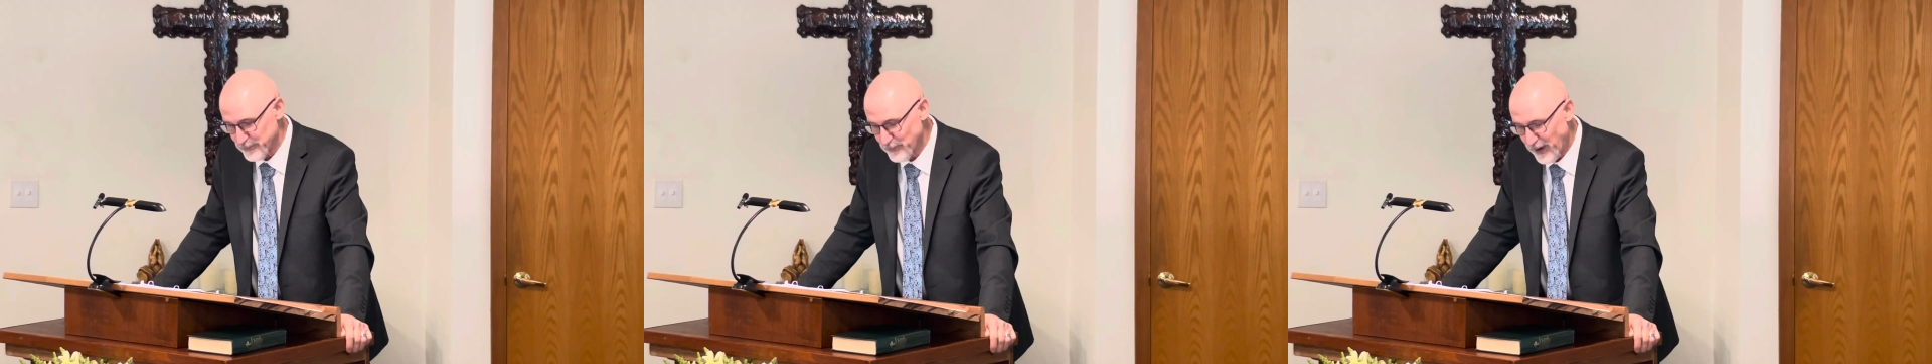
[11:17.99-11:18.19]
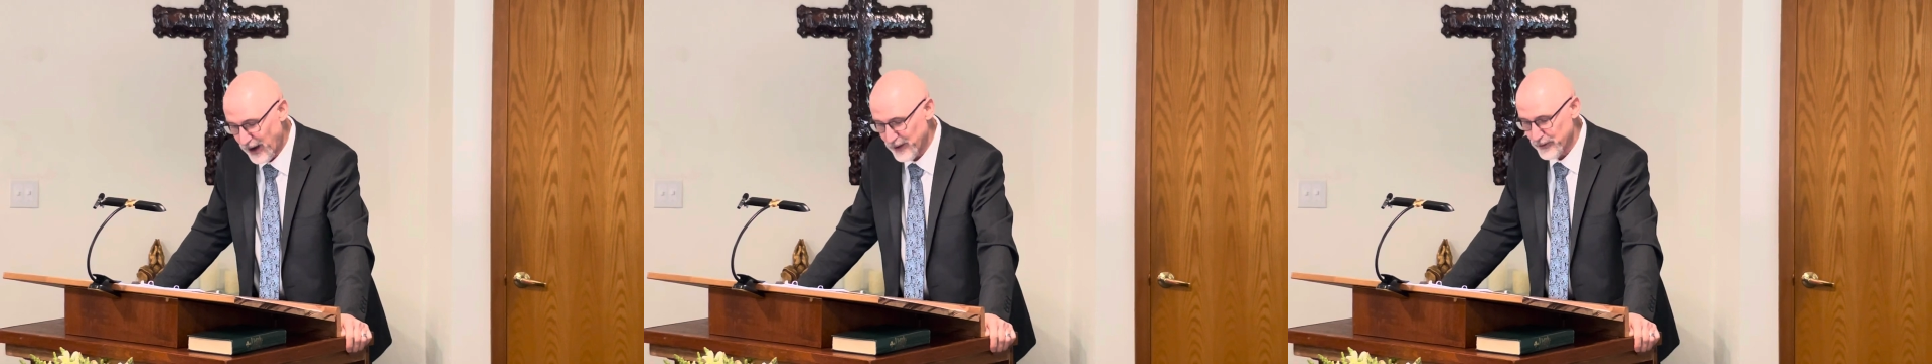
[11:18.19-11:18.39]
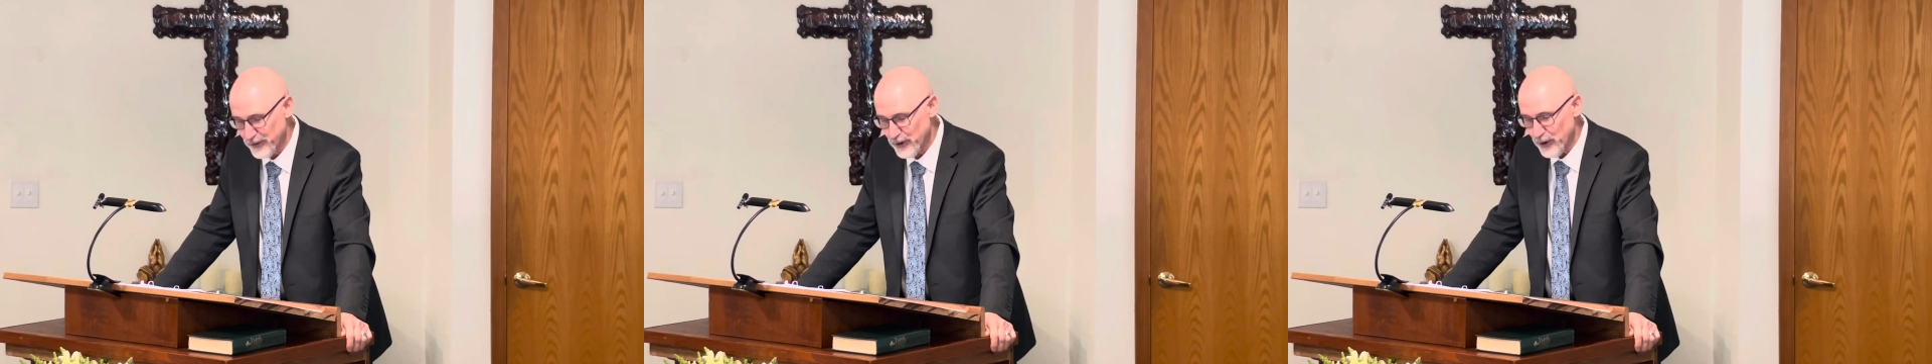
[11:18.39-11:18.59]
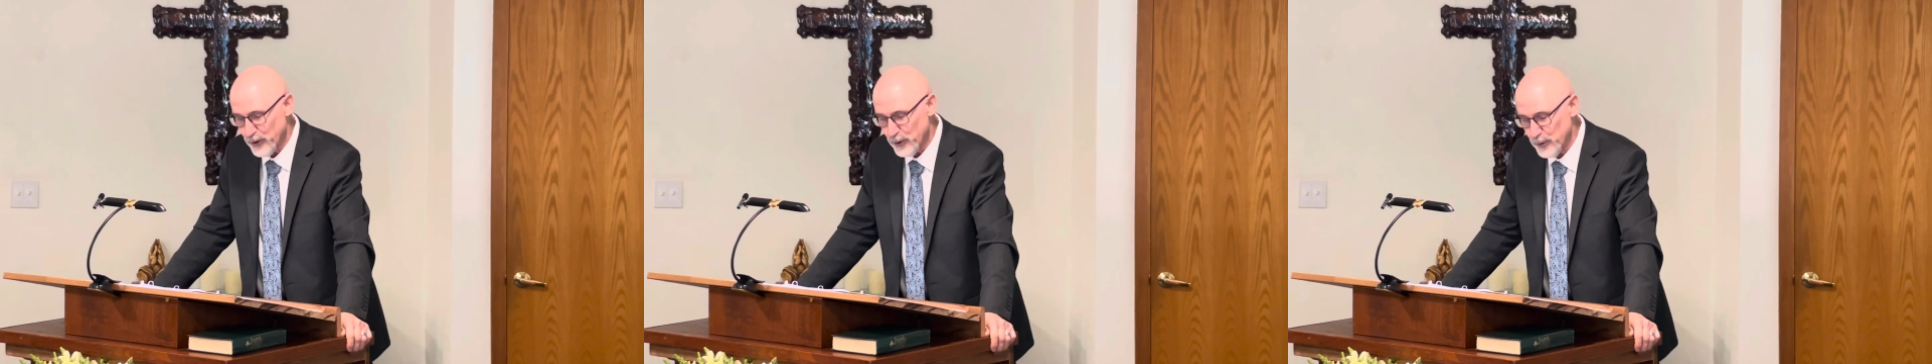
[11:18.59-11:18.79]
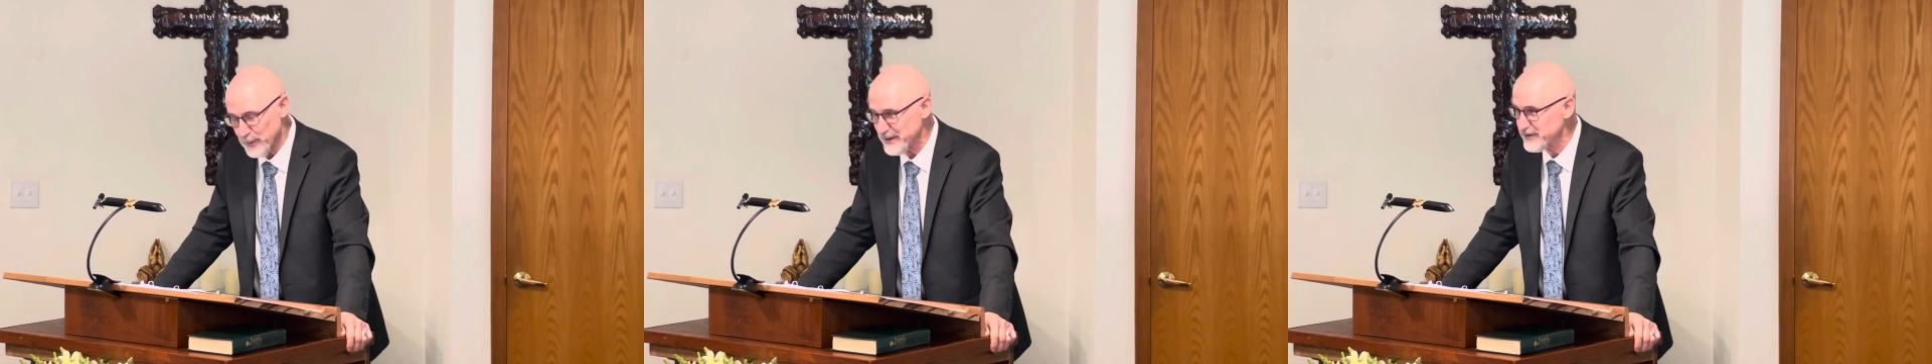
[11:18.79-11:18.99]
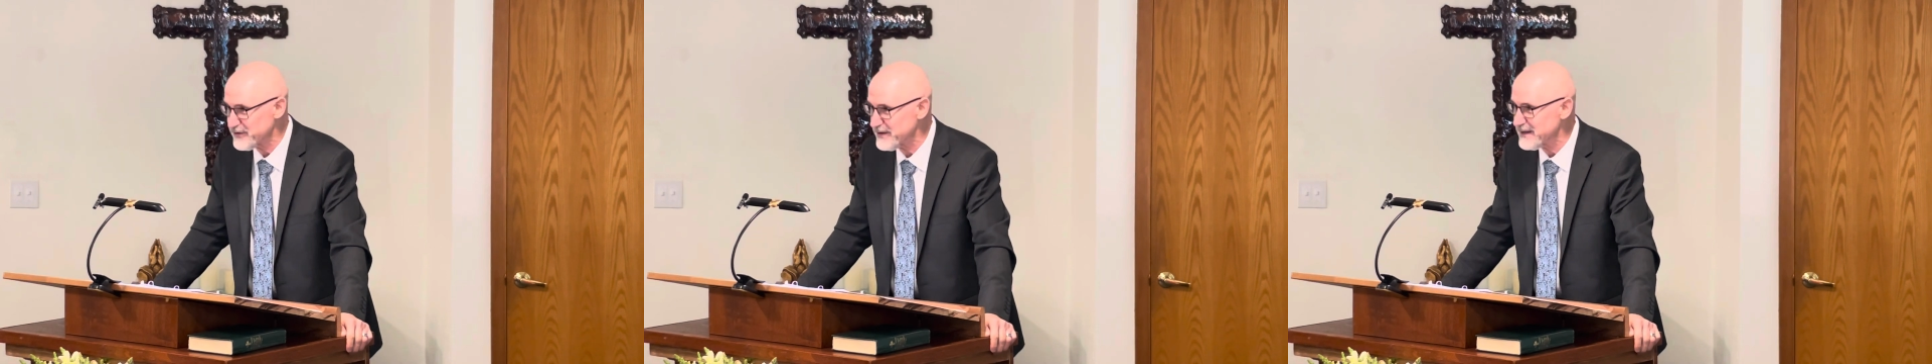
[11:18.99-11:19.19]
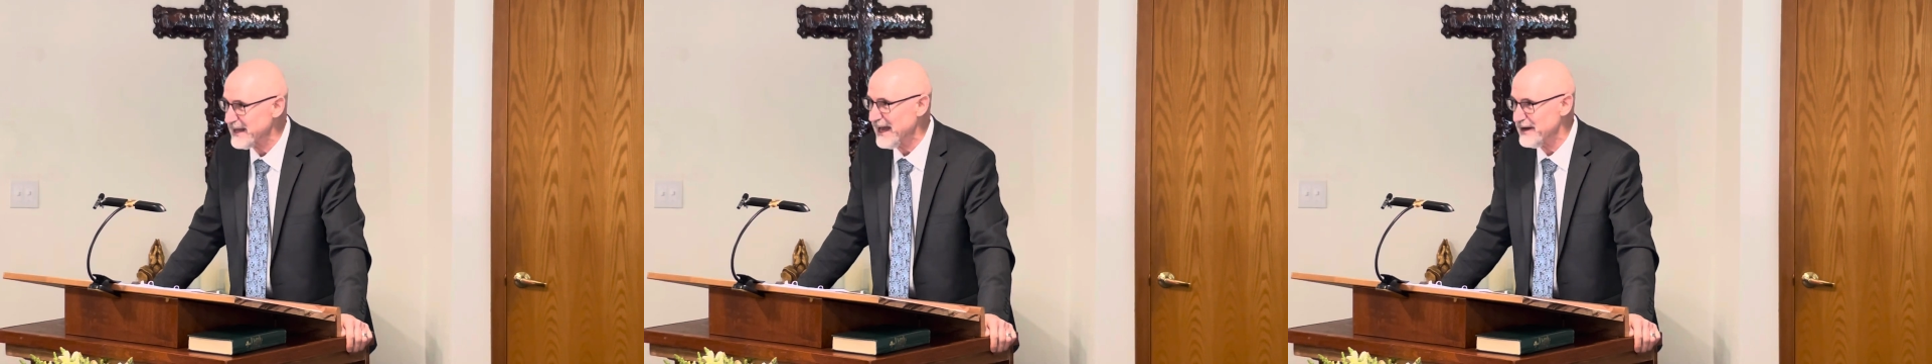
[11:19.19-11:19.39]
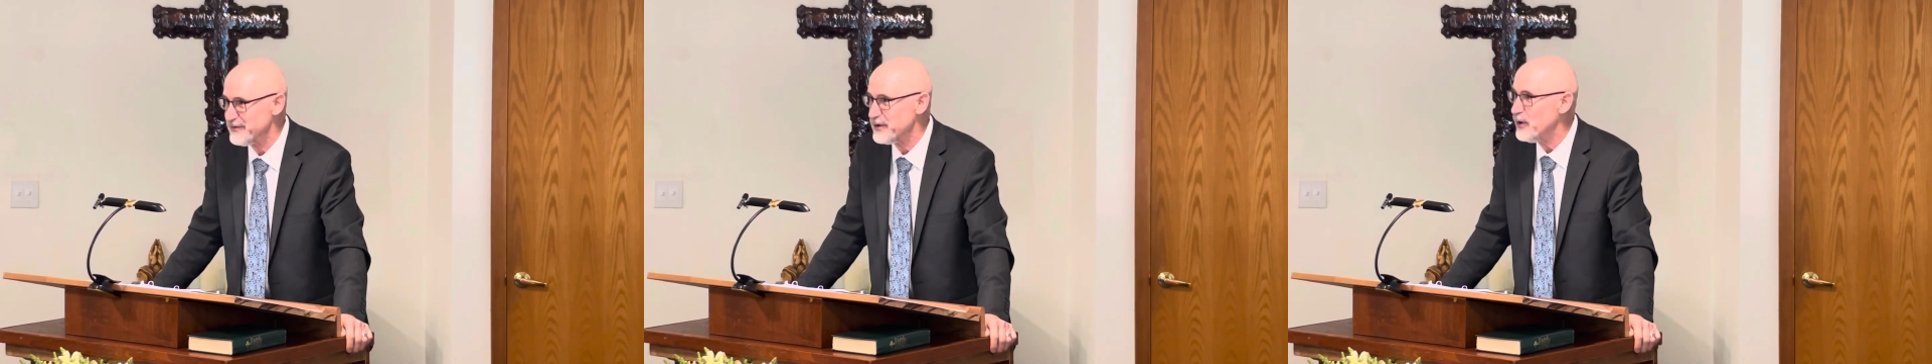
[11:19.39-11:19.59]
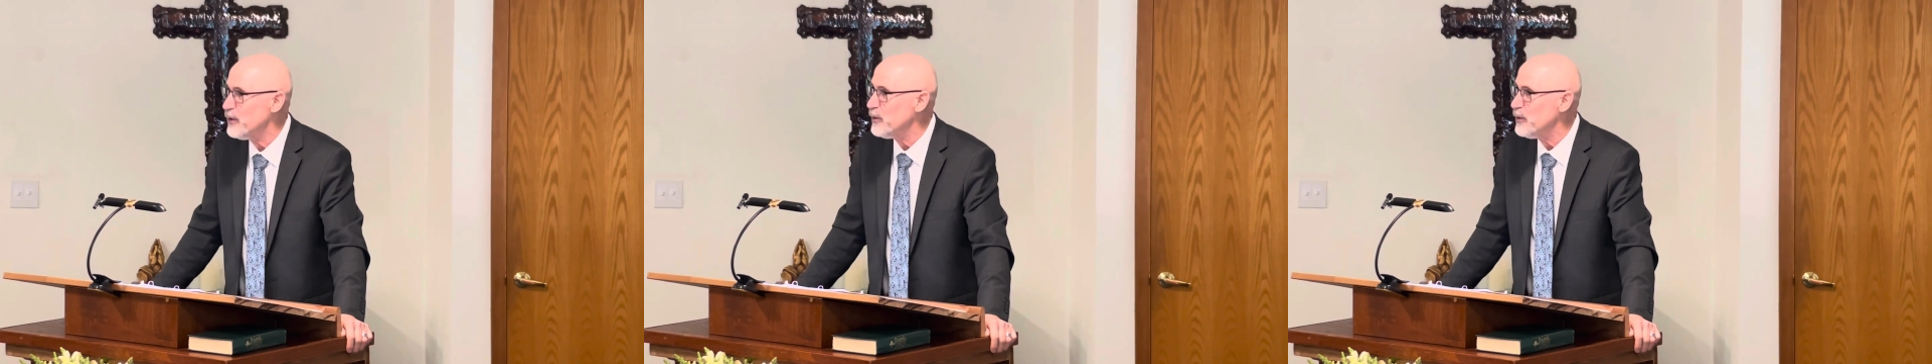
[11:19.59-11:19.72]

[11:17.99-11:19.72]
Father who is in heaven